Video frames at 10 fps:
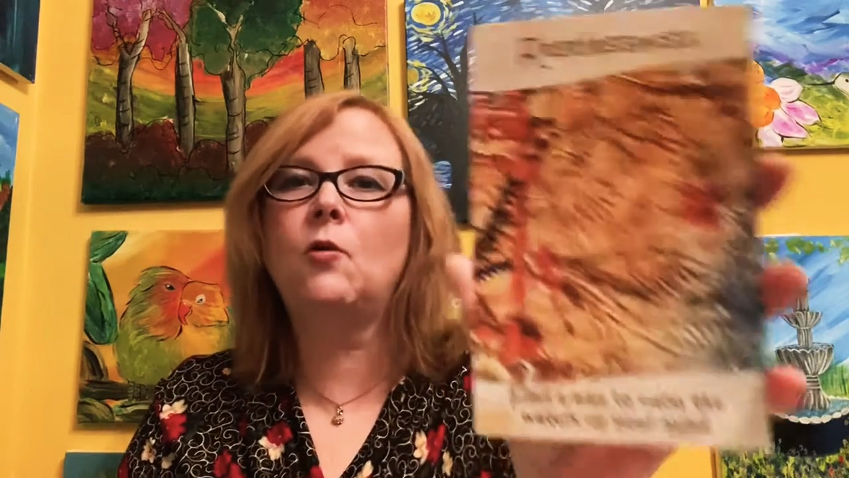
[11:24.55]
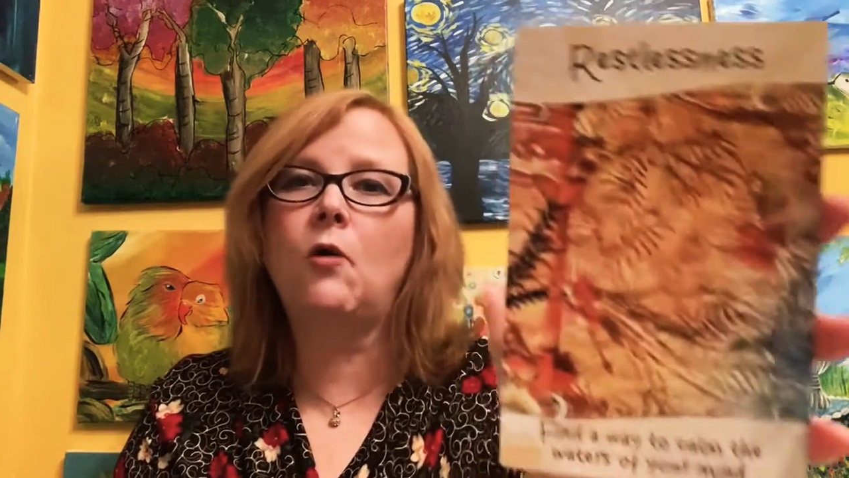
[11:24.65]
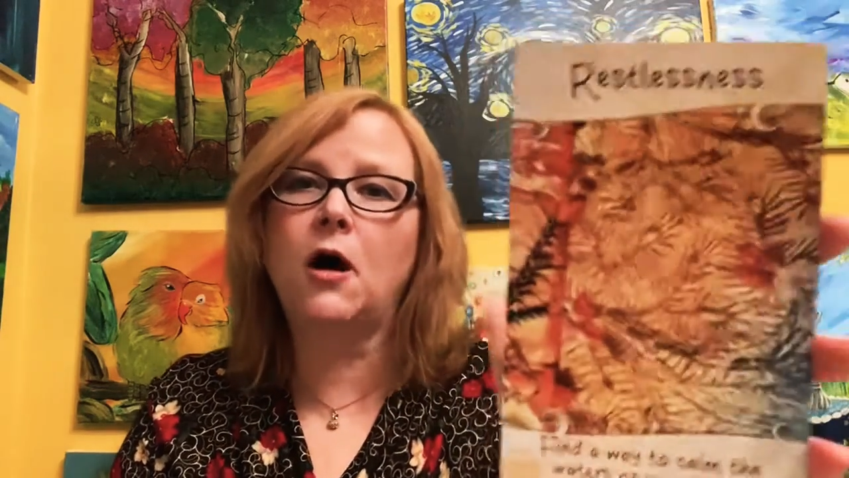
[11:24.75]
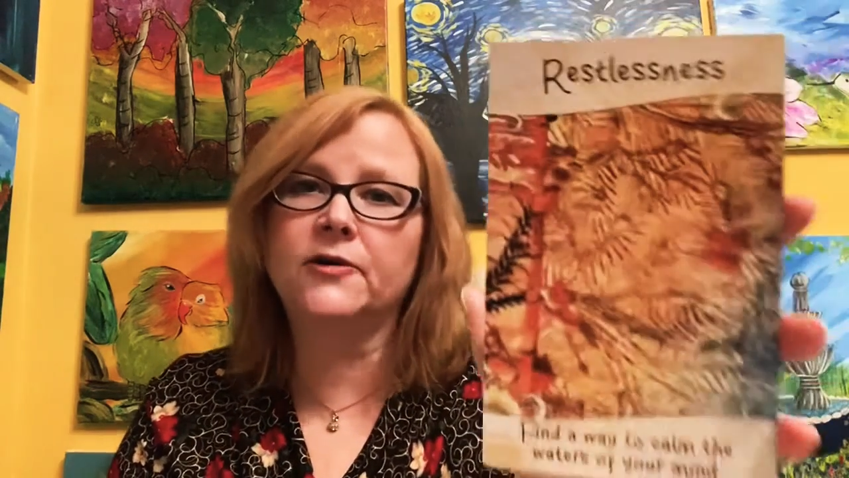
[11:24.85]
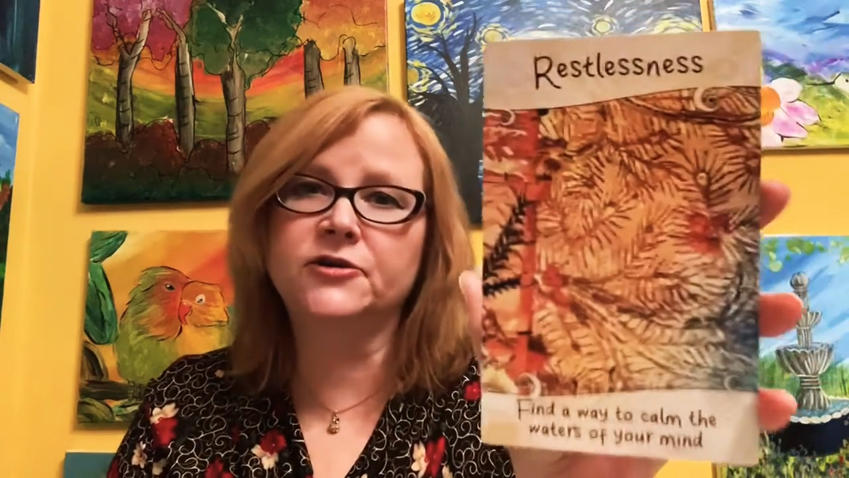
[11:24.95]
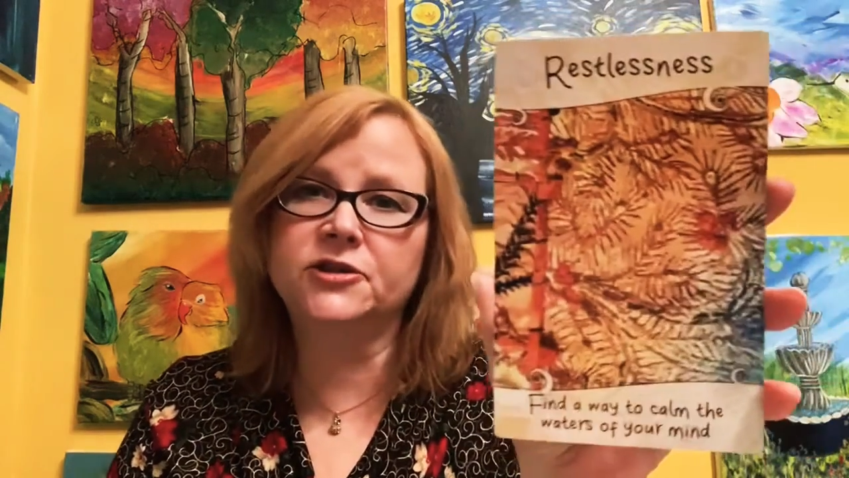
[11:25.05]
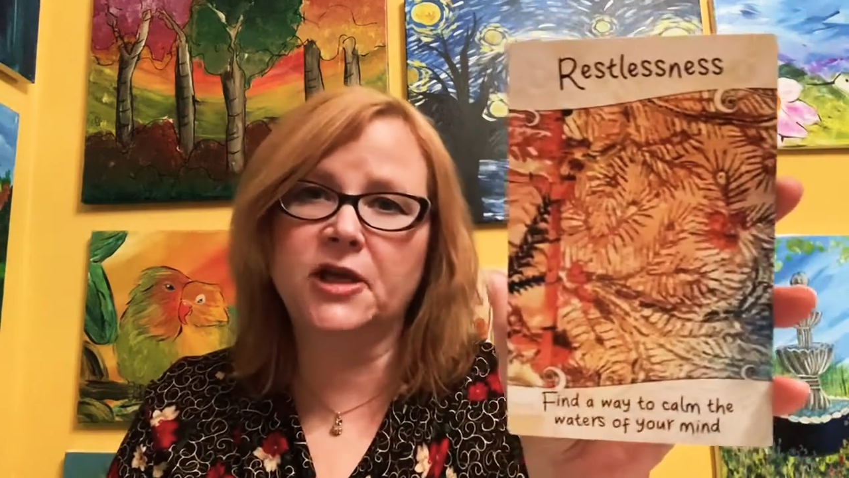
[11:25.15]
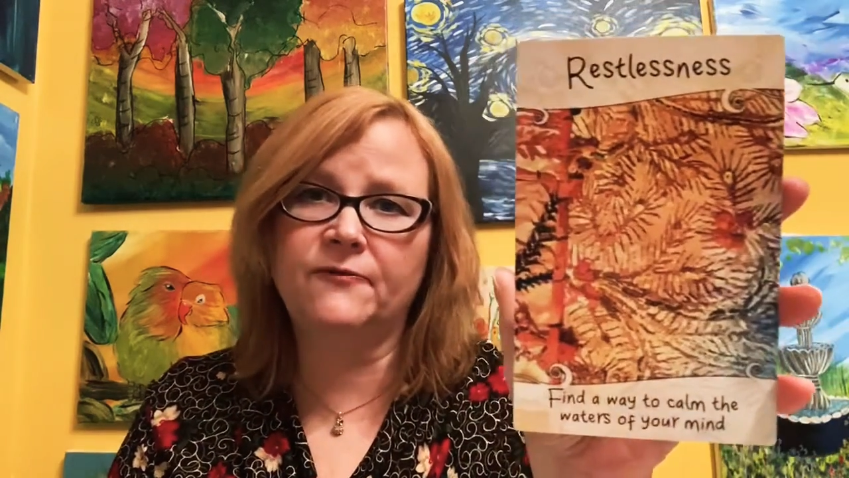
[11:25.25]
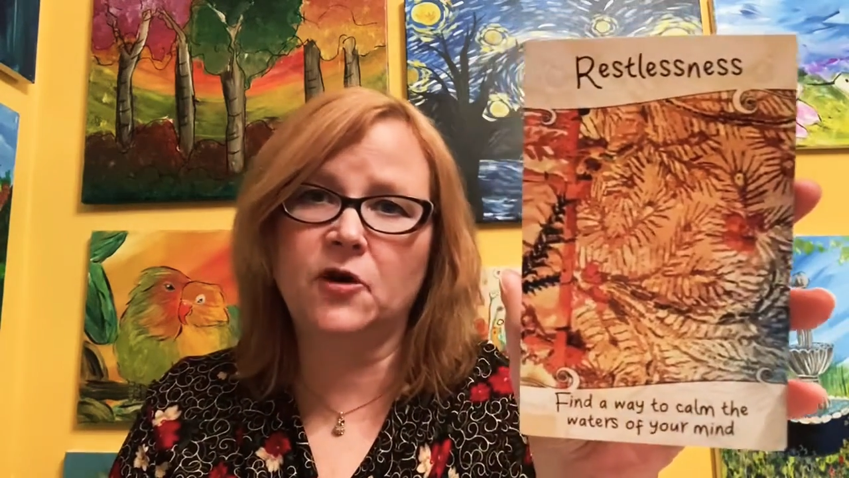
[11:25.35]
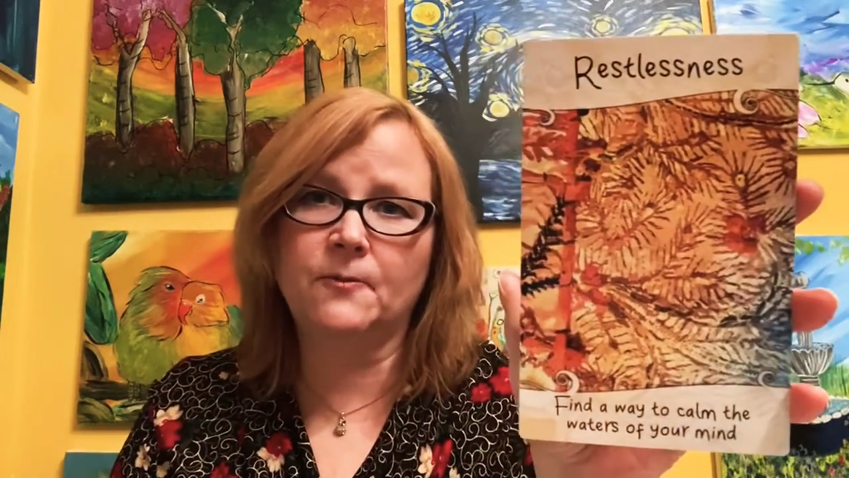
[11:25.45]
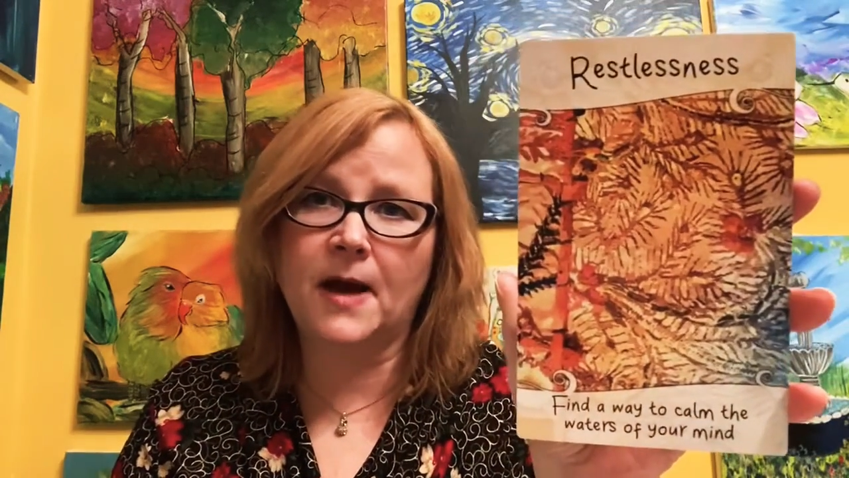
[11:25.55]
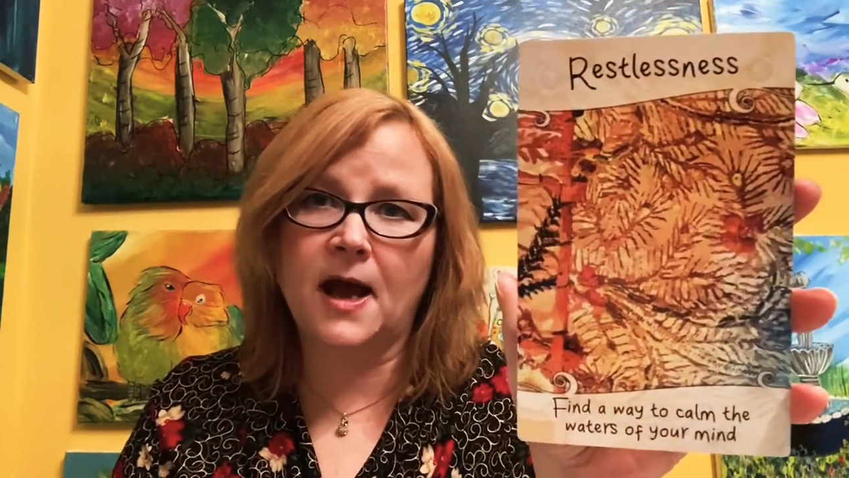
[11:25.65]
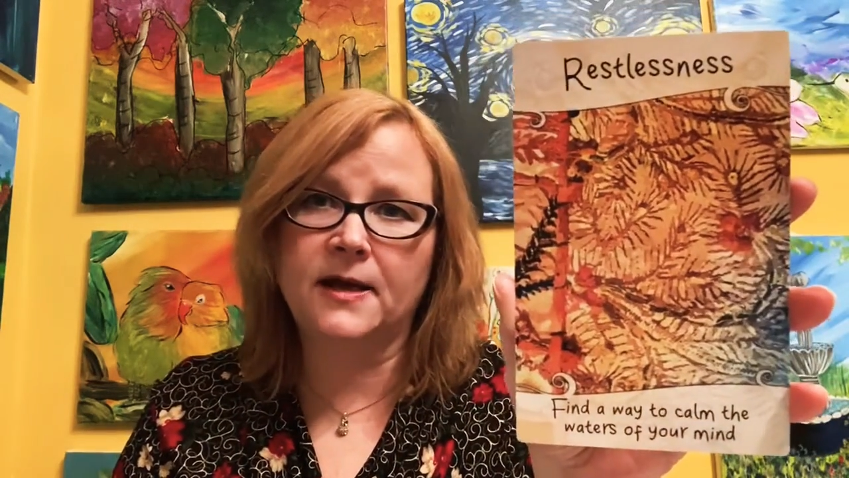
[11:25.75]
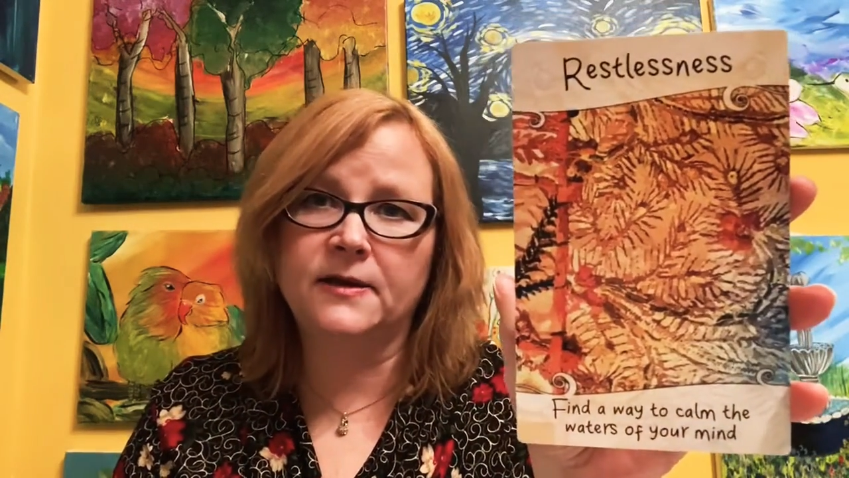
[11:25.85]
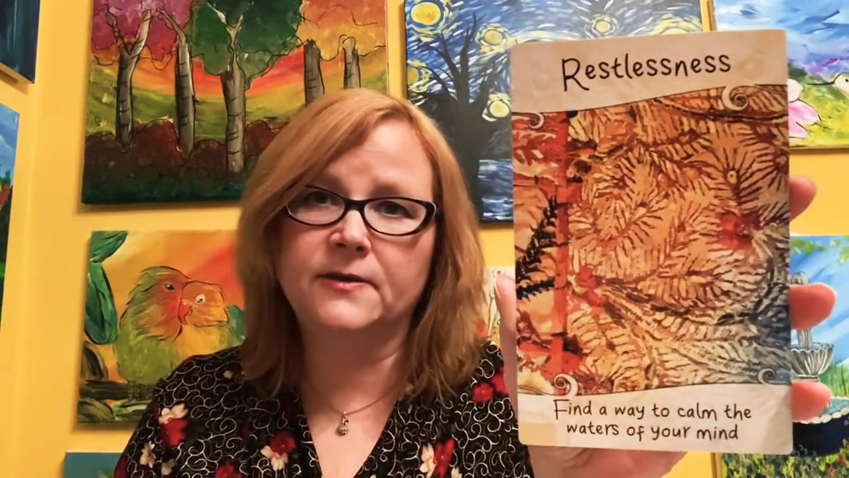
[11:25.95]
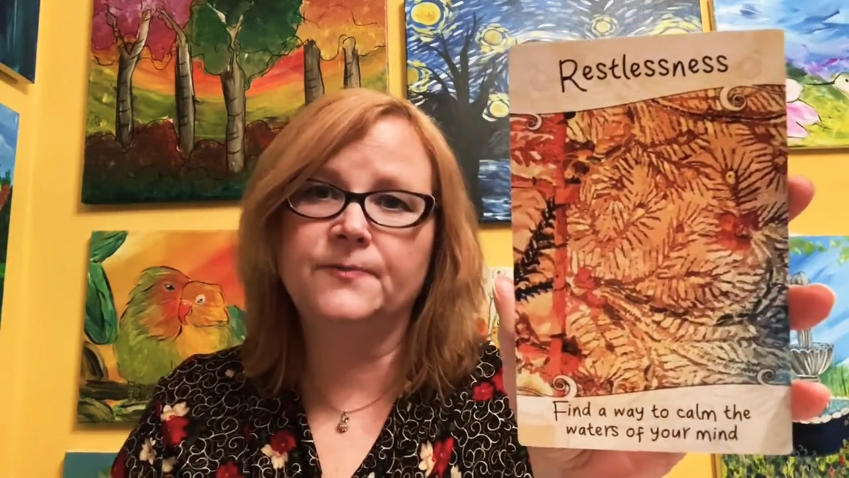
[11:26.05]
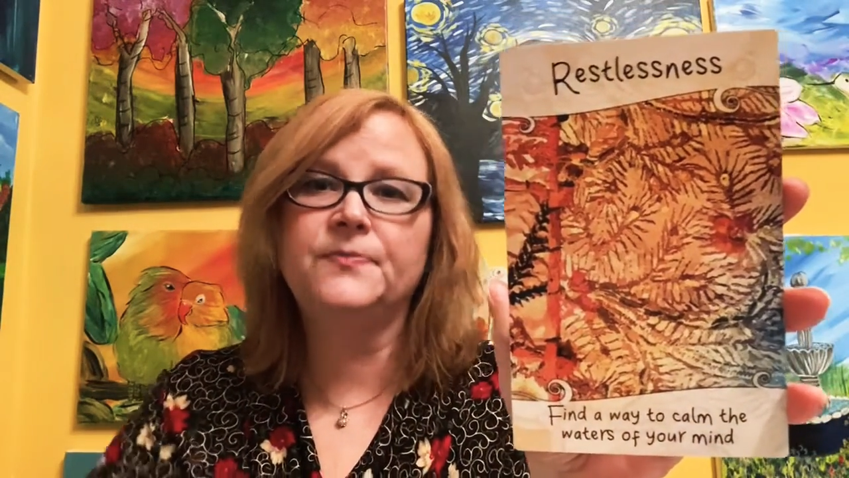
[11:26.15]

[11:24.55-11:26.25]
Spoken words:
waters of your mind.